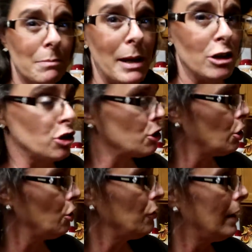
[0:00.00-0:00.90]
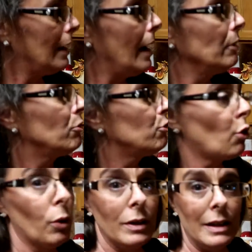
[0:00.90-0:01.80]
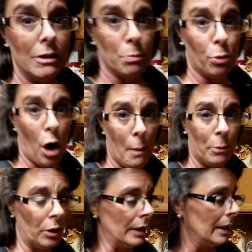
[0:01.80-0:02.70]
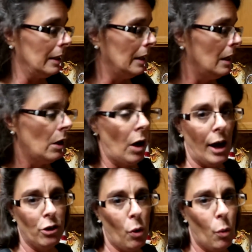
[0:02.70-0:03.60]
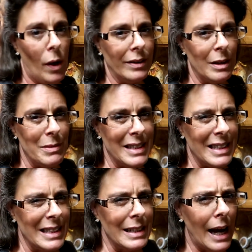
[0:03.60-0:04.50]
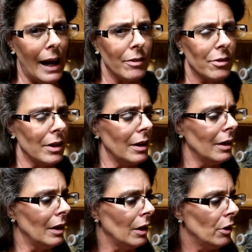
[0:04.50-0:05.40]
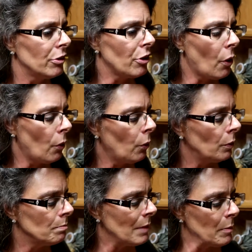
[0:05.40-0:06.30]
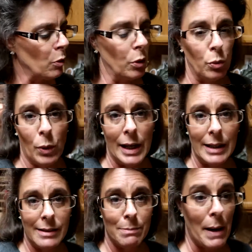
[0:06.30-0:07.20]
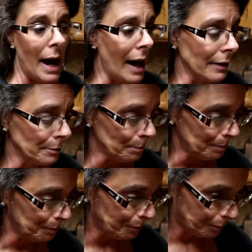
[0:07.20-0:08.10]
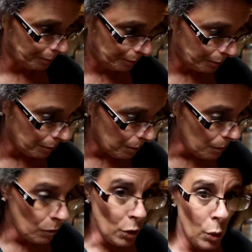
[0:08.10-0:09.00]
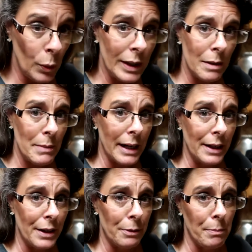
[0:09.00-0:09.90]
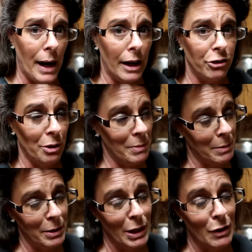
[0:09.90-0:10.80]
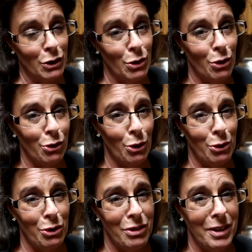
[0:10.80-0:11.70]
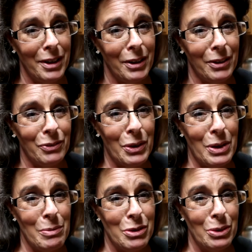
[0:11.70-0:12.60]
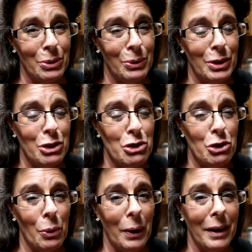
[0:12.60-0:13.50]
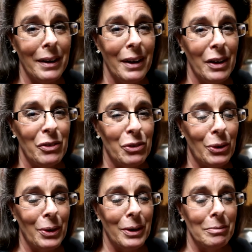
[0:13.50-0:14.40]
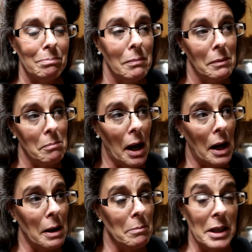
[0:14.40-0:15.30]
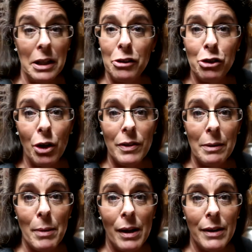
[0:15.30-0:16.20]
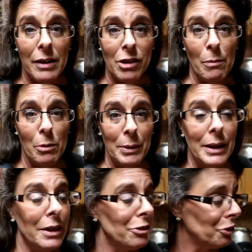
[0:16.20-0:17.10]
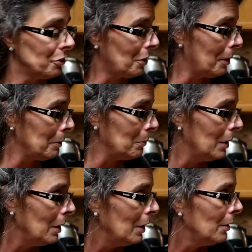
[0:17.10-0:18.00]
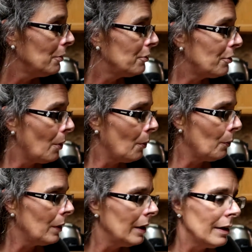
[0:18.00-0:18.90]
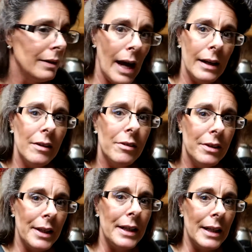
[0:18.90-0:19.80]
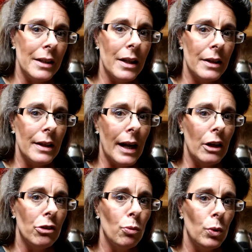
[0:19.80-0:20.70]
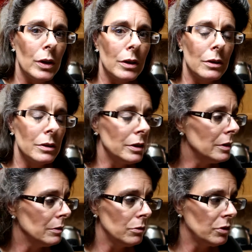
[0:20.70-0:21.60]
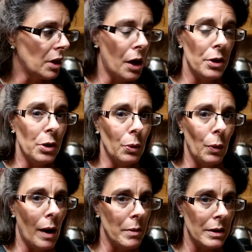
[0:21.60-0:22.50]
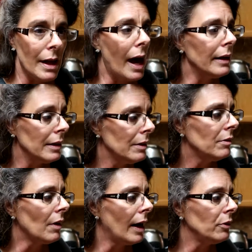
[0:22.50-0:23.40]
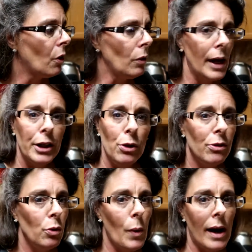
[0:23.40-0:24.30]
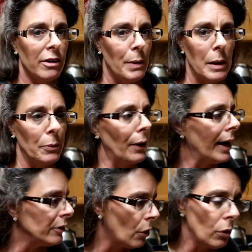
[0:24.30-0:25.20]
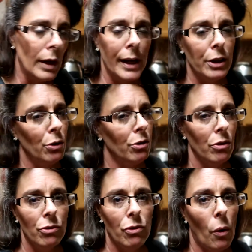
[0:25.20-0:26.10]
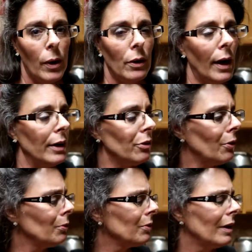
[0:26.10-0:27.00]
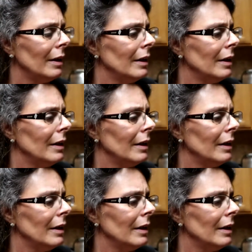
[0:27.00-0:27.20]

to make sure that I store these properly. I don't want them to get nasty. So maybe when Ray gets back, we can make another batch and maybe give it to the soldiers here for them to enjoy for um, Easter. I think about that time will be Easter time. So that is the hint that, that I will tell you. I mean, that is, I don't like using wax paper. I don't like using foil. I don't,